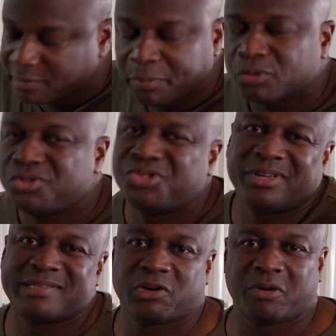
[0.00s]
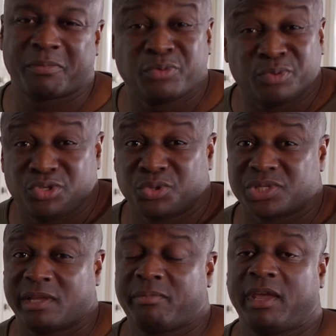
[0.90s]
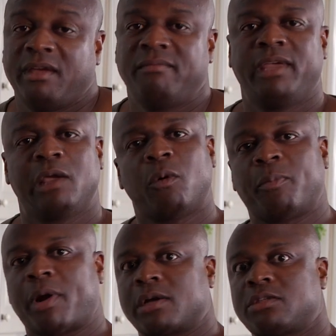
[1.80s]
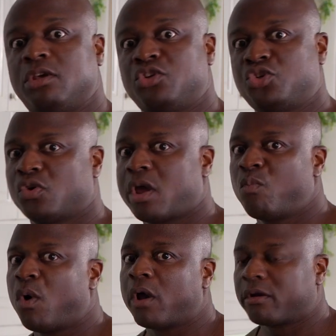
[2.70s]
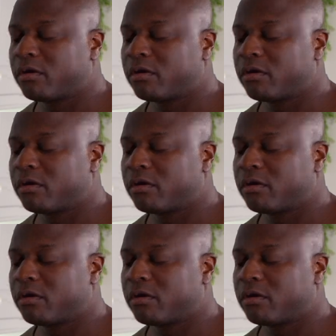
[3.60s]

A simple sugar syrup would usually be equal parts sugar and